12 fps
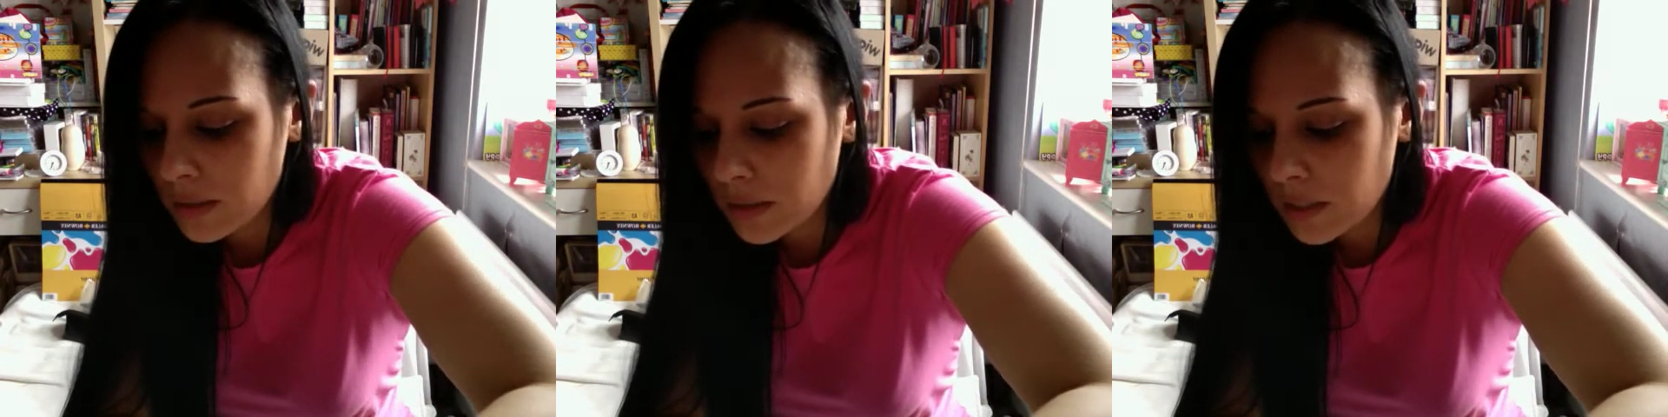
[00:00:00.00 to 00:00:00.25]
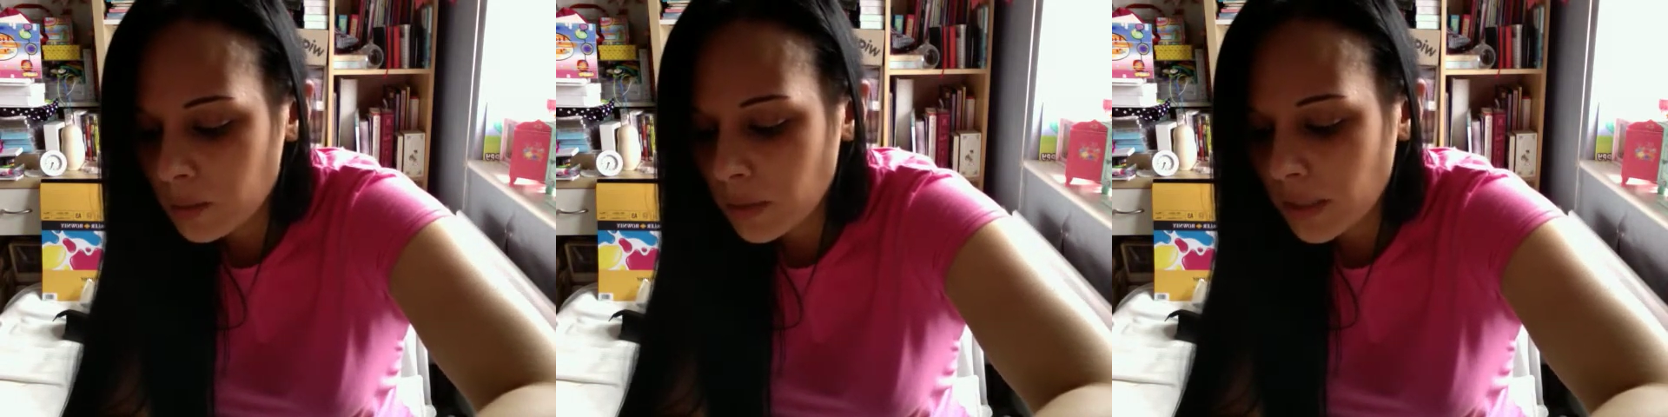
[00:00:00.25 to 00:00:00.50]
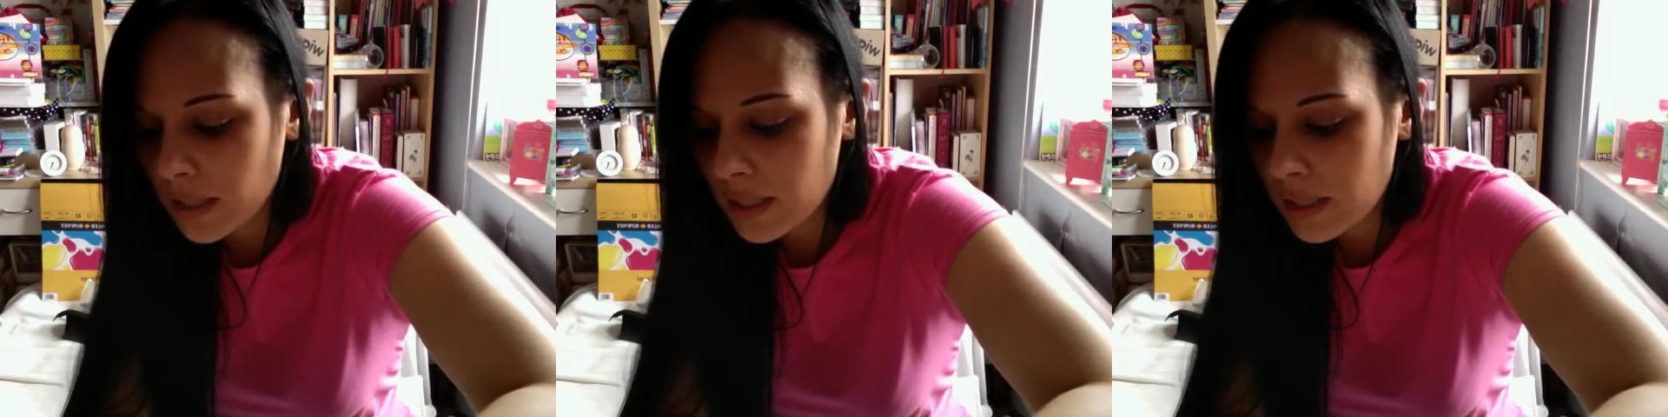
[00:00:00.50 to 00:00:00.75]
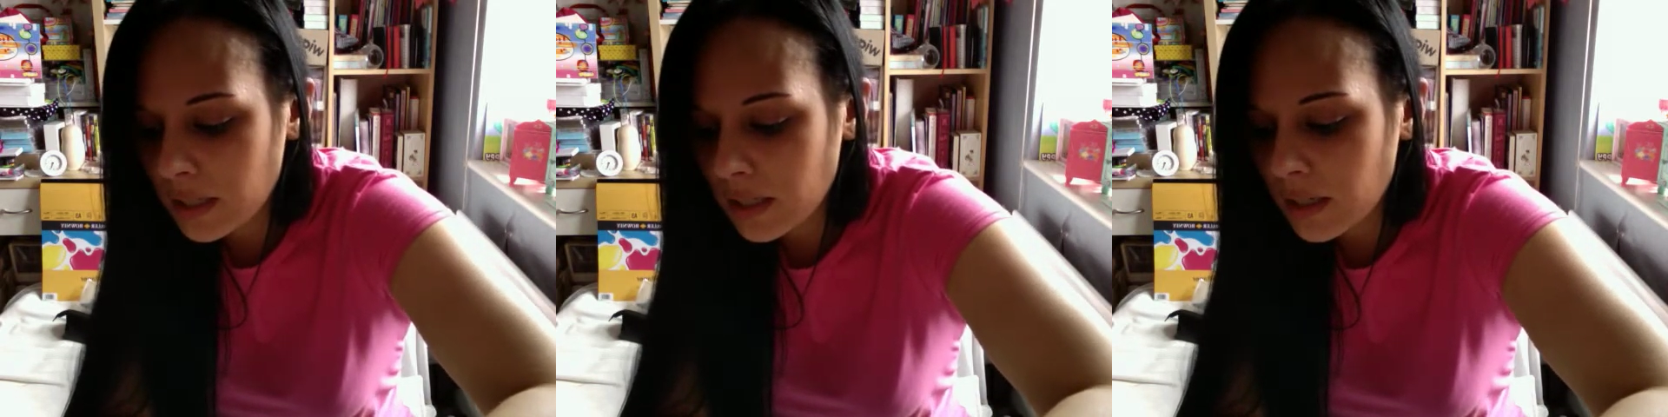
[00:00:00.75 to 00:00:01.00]
it's
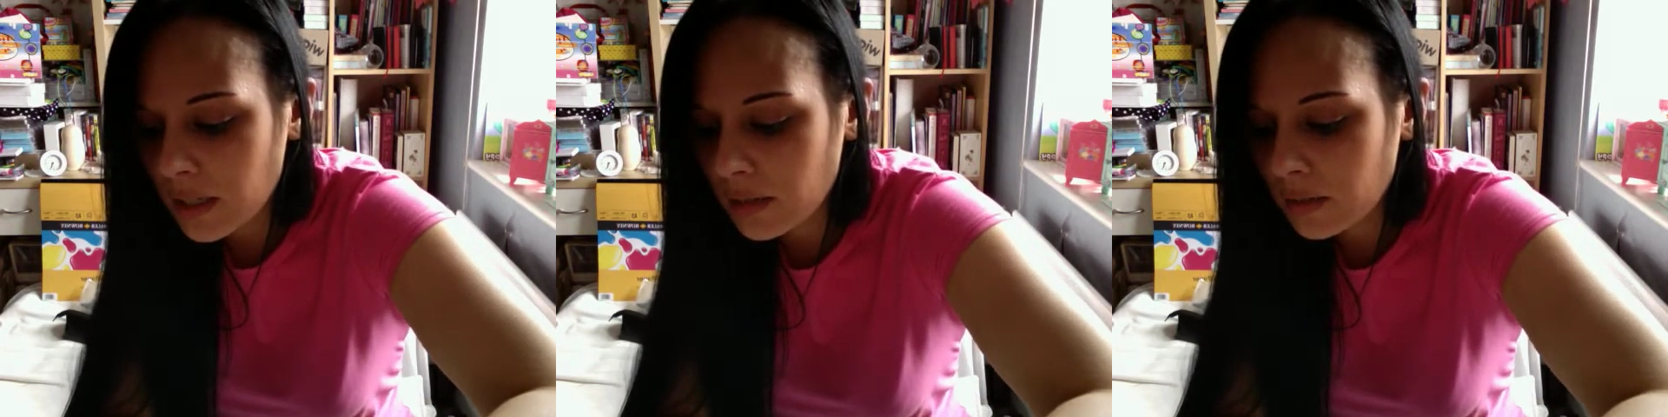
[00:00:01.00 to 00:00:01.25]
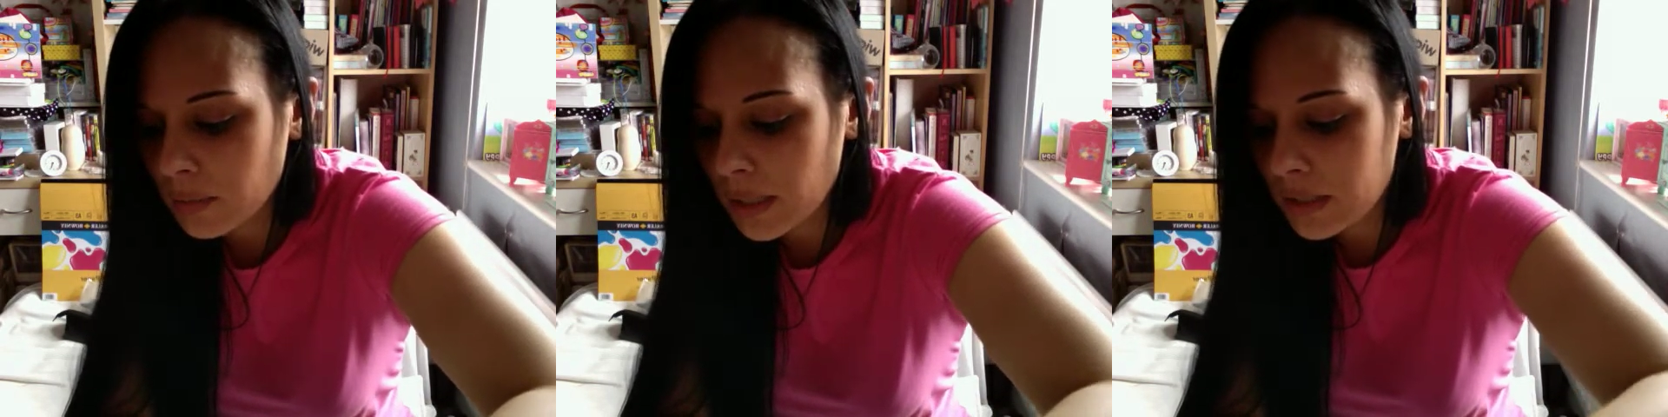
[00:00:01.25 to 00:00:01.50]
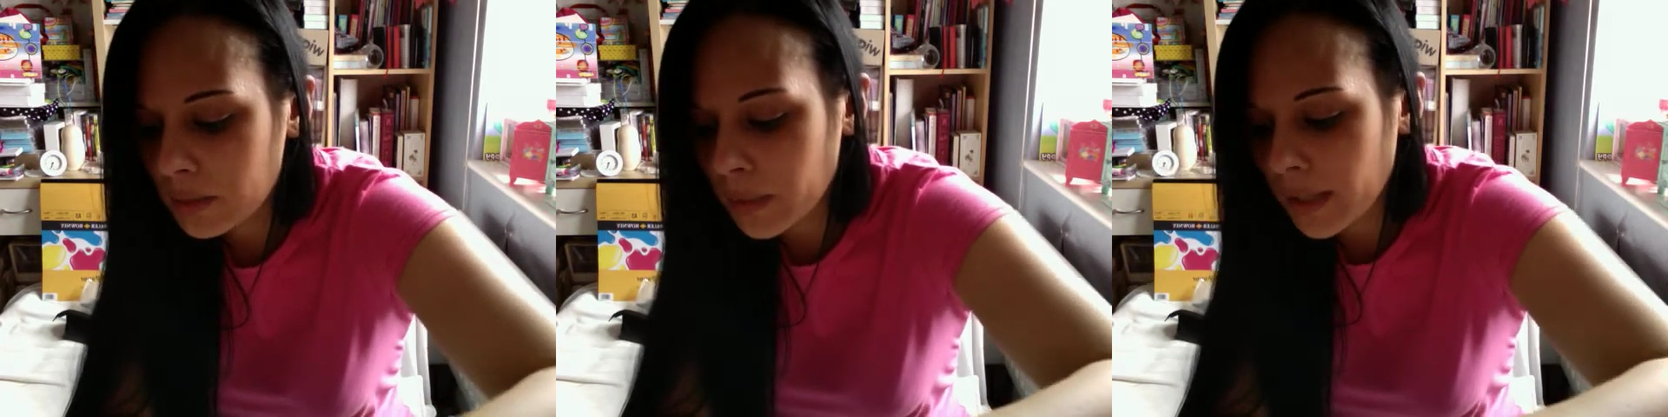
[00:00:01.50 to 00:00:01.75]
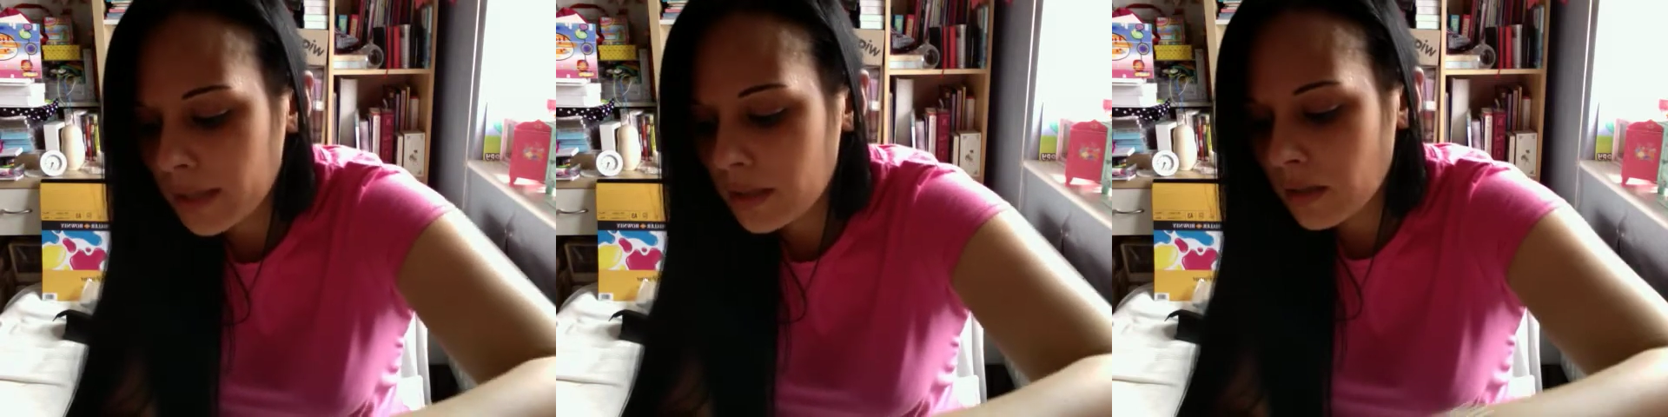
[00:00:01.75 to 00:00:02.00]
plastic
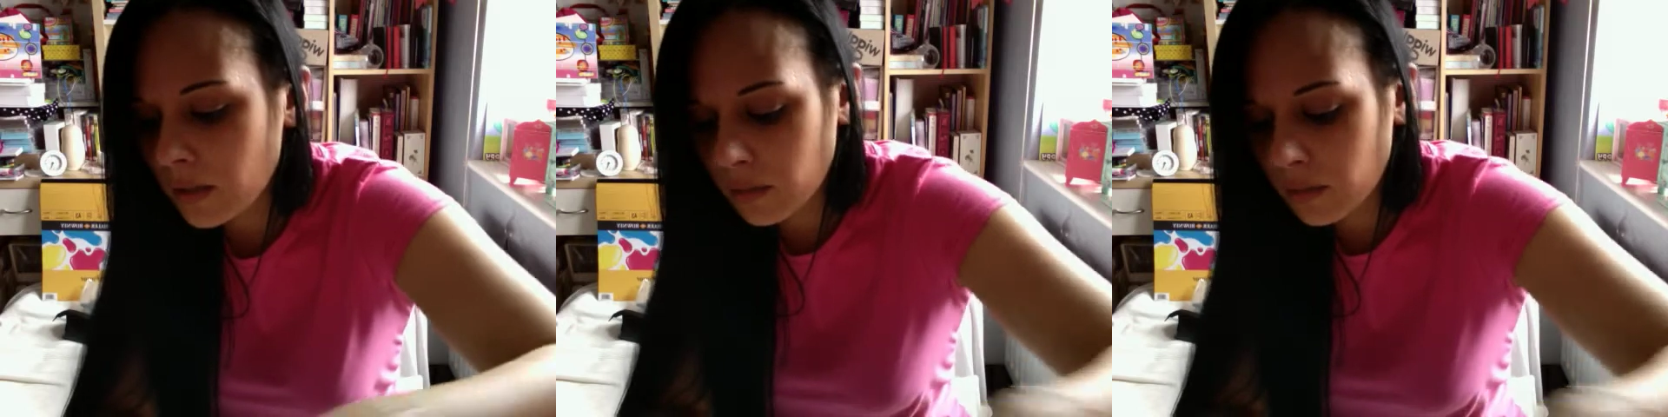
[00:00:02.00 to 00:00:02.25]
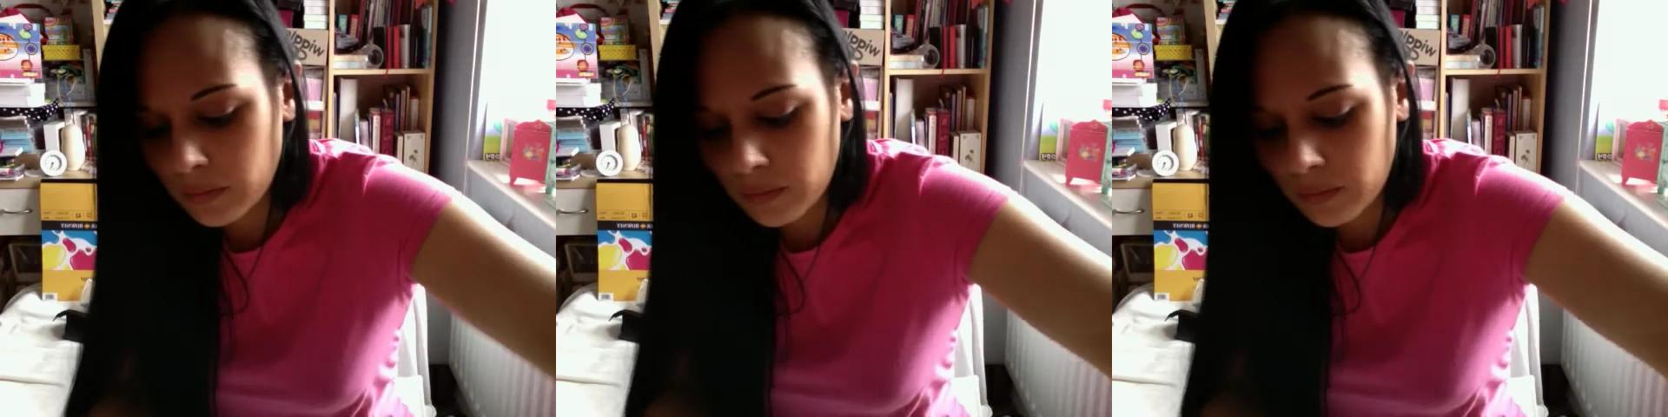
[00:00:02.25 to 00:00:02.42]
based, so